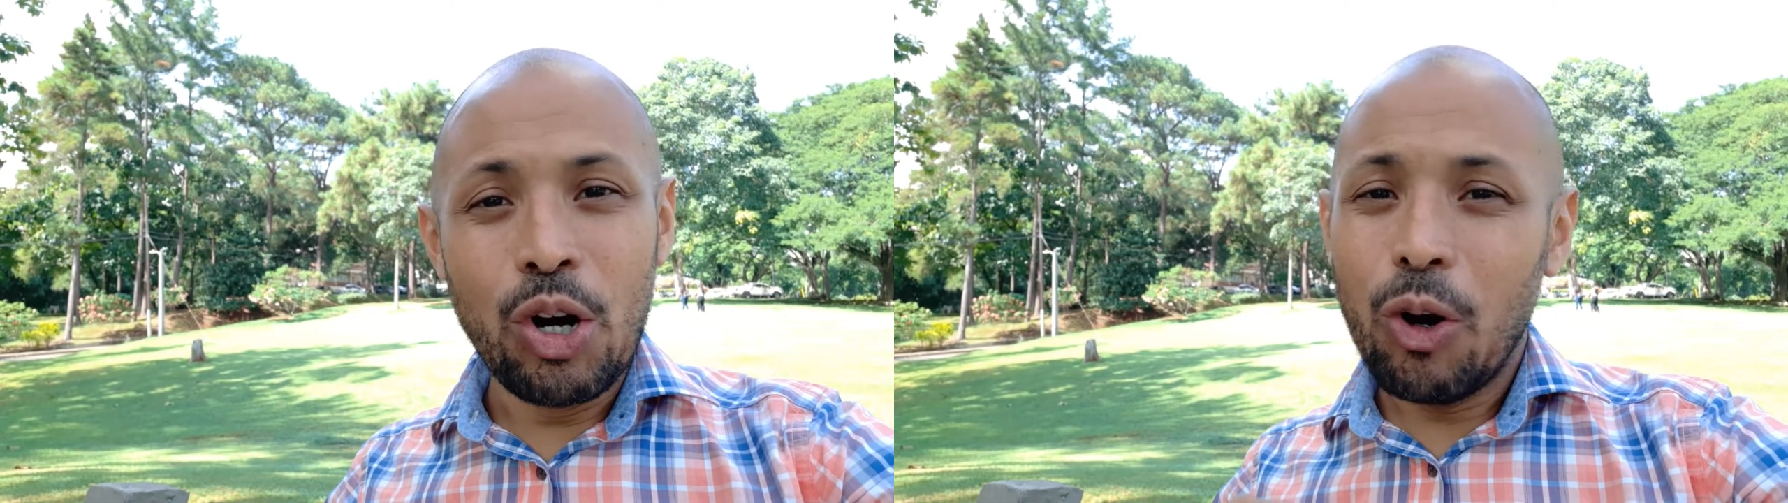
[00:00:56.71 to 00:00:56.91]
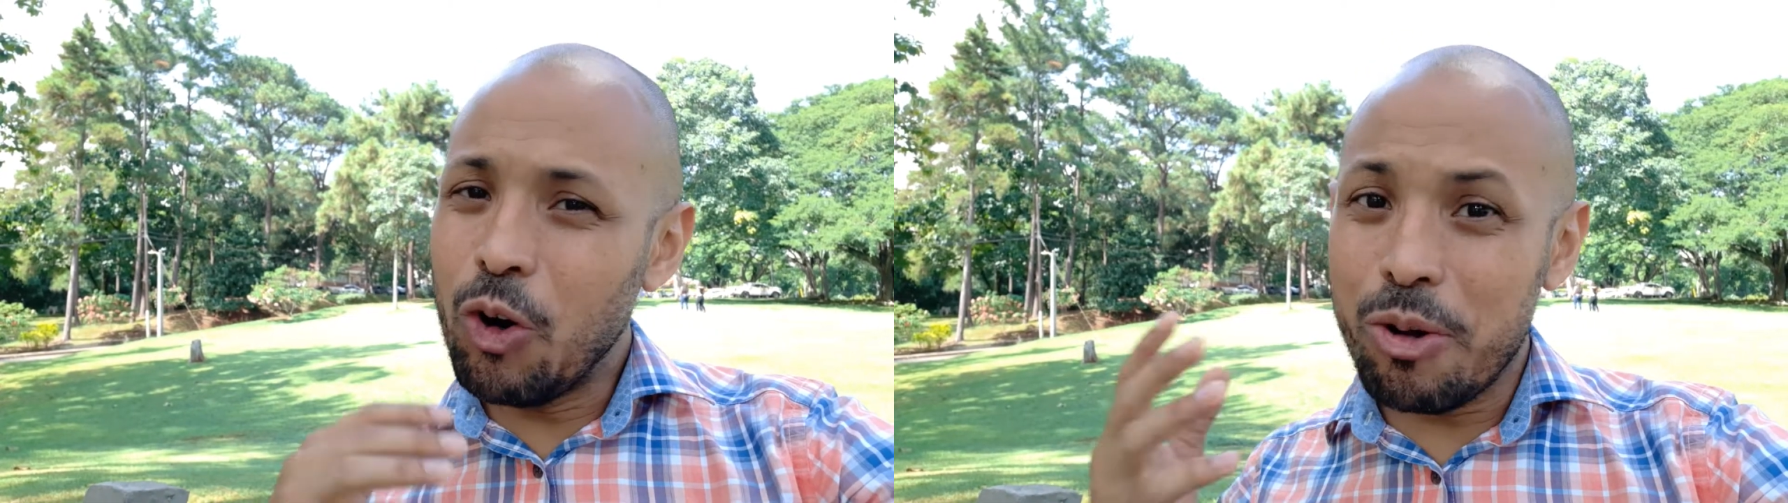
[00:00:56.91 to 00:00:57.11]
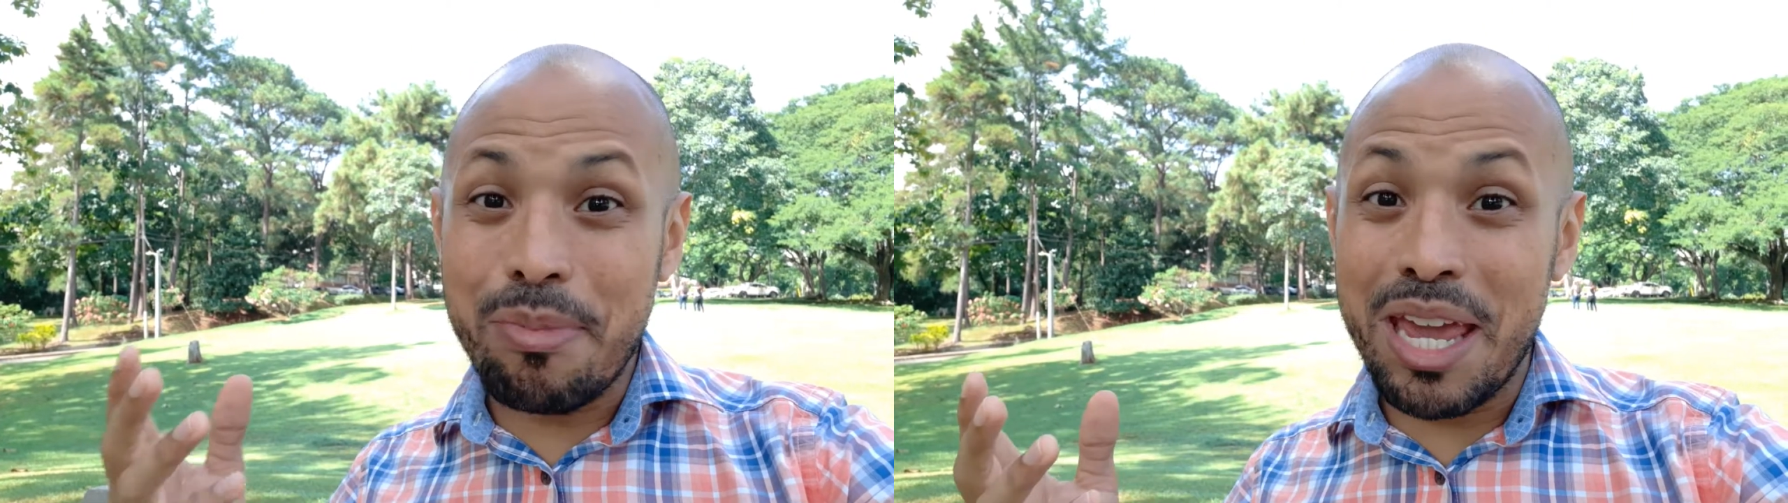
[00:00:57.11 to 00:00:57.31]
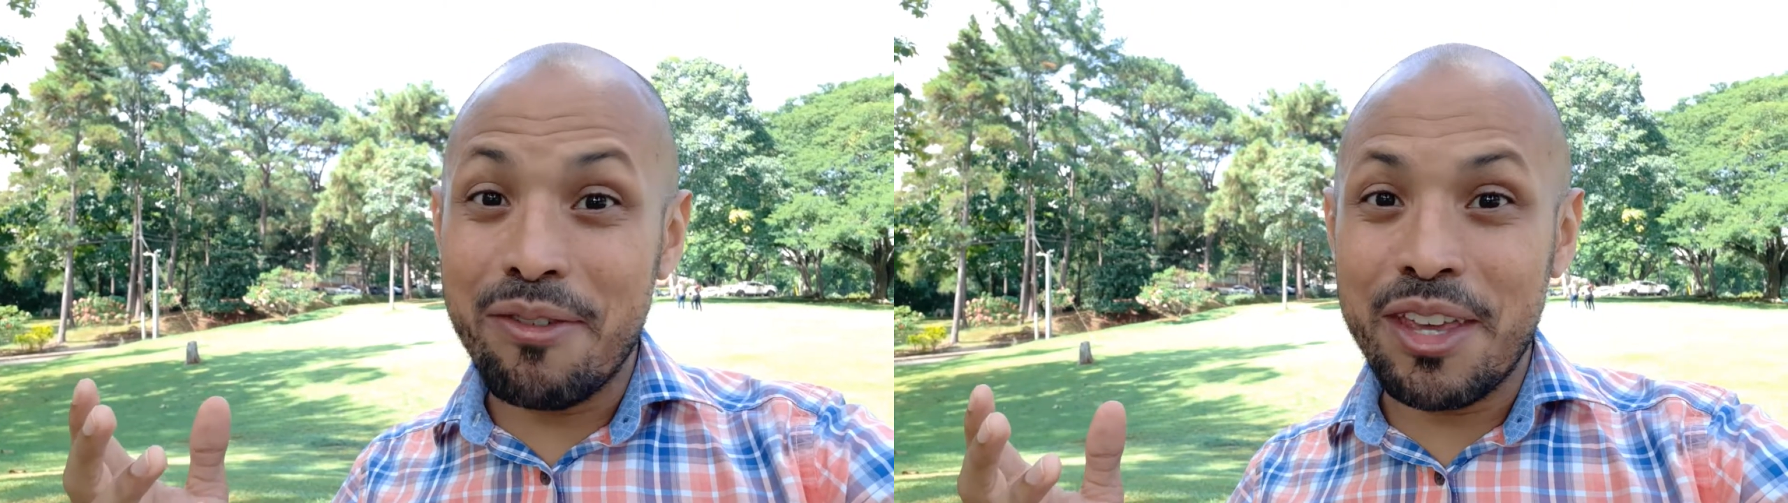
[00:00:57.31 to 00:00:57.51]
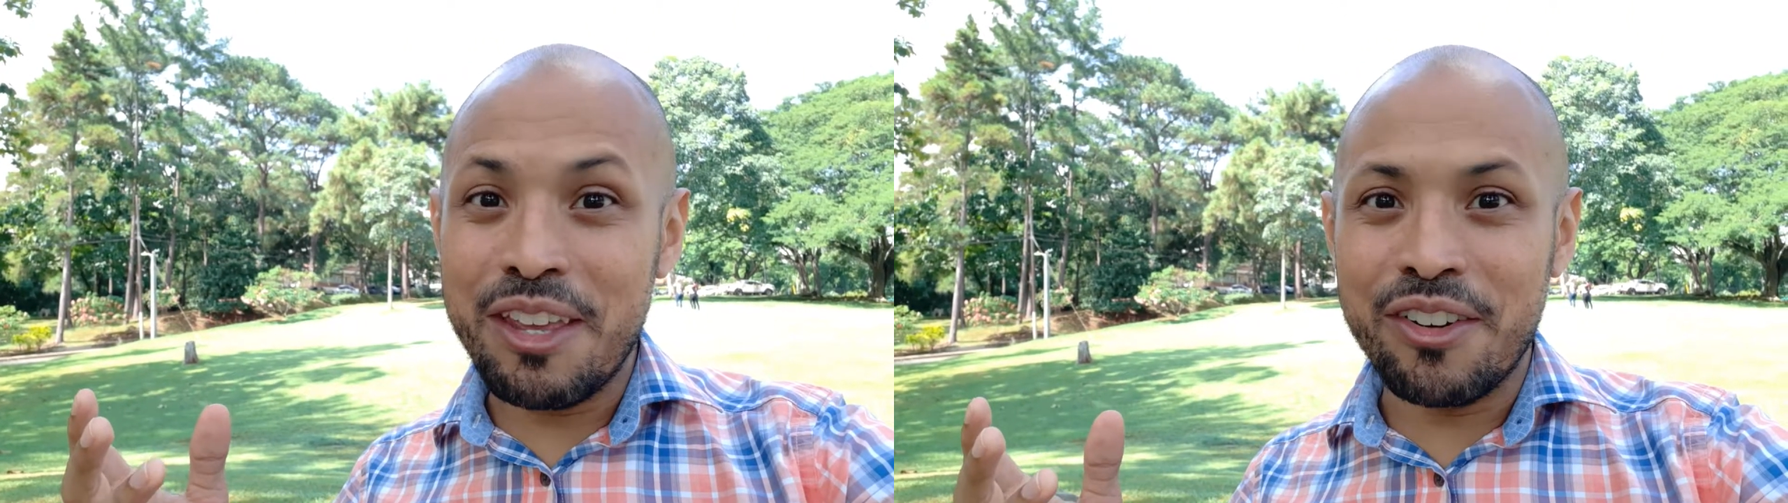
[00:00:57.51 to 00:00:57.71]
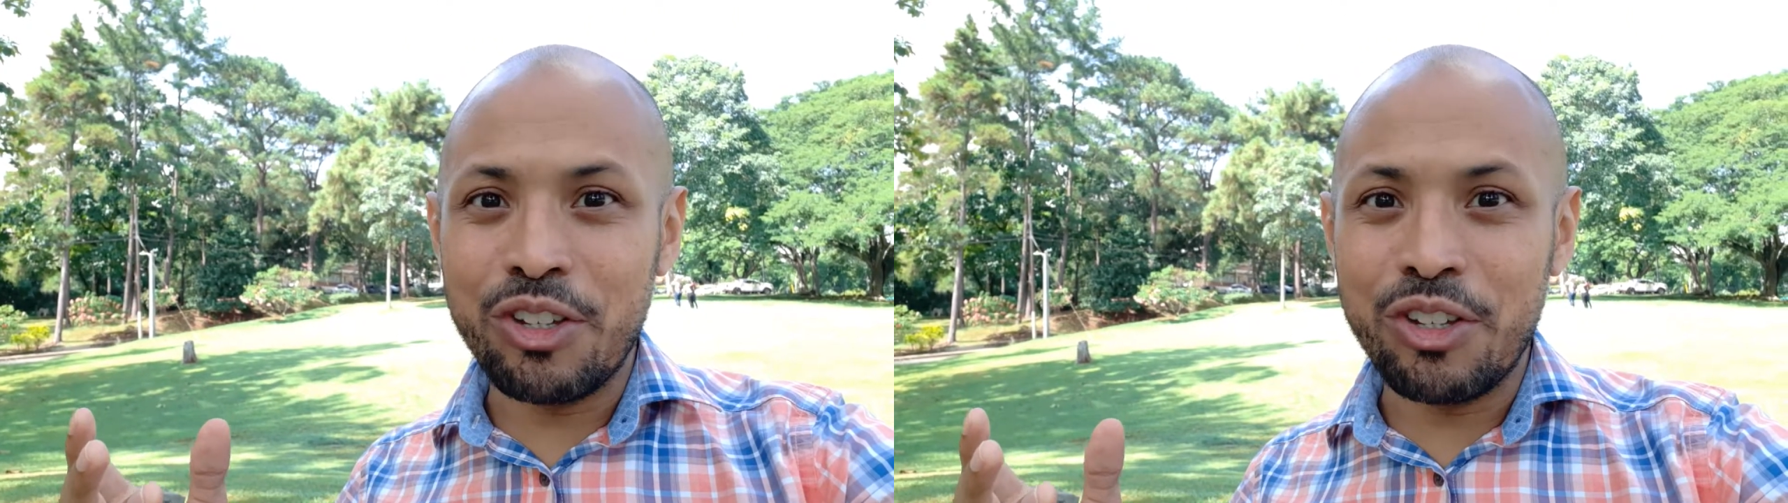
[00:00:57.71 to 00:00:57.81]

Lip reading: or maybe even